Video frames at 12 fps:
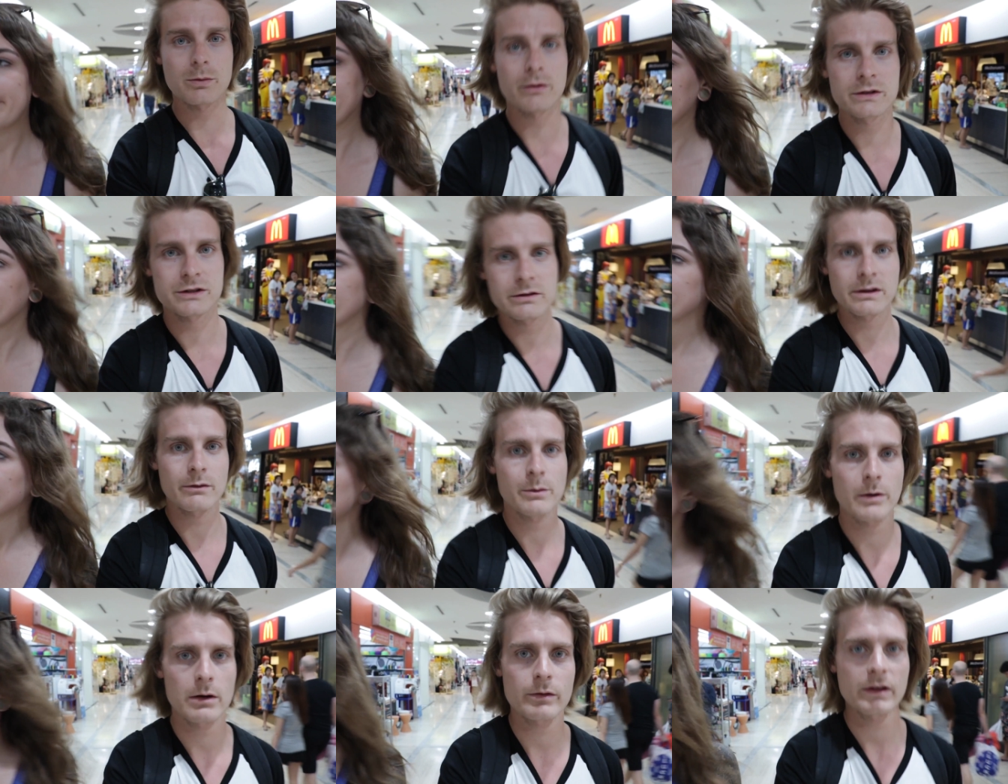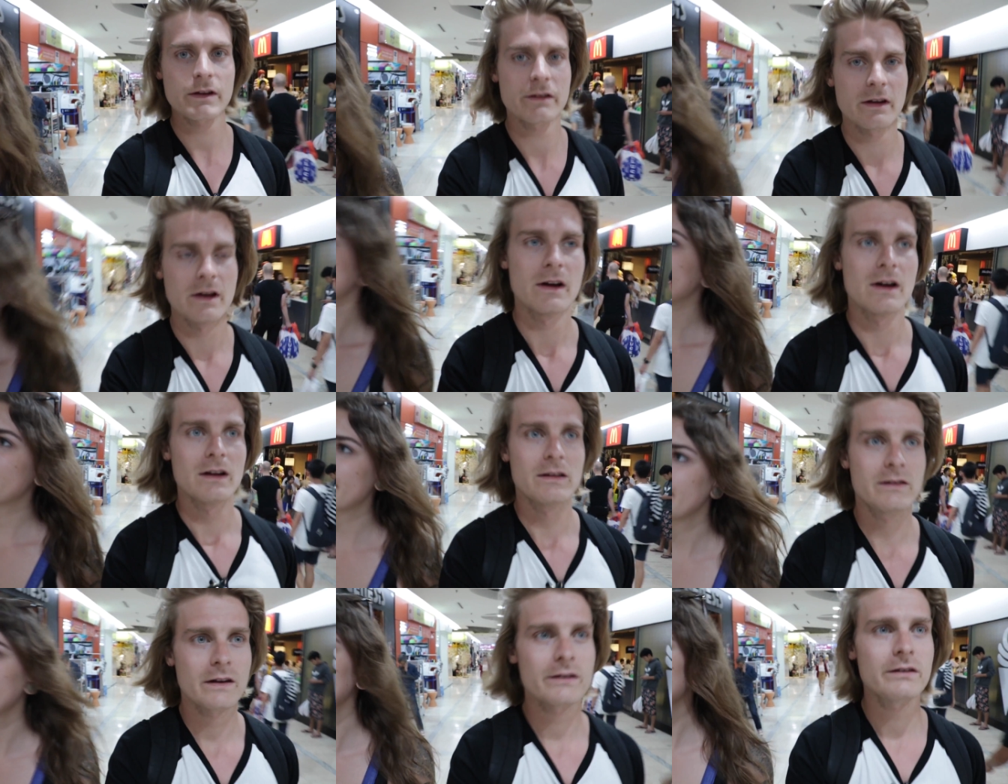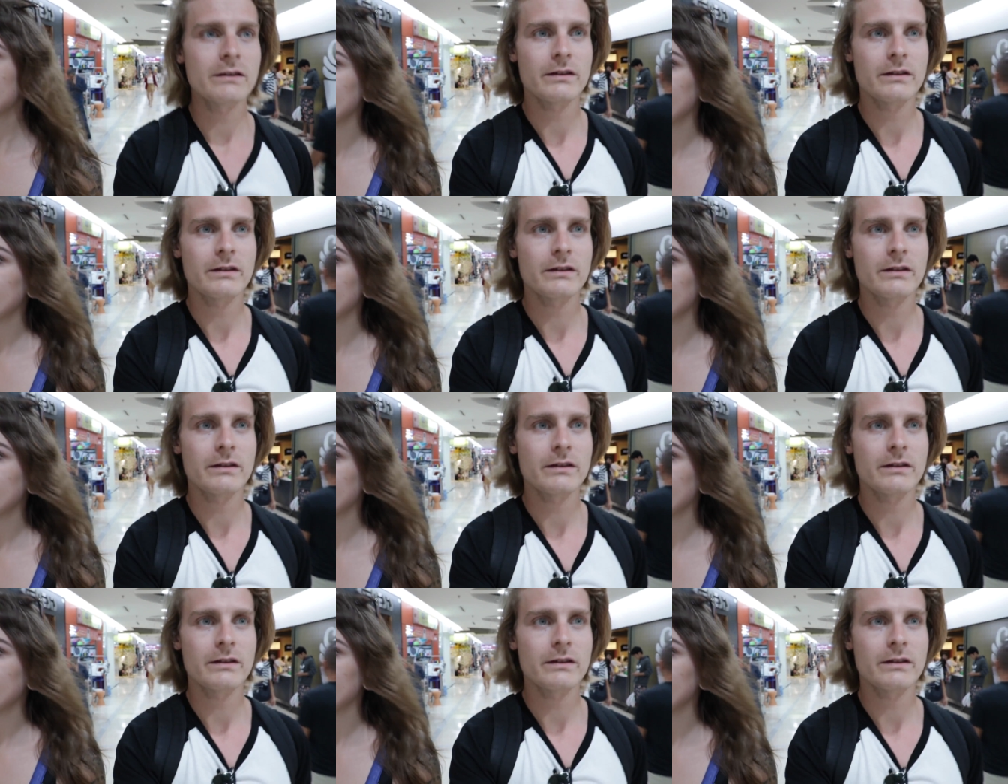point and shoot that we brought with us doesn't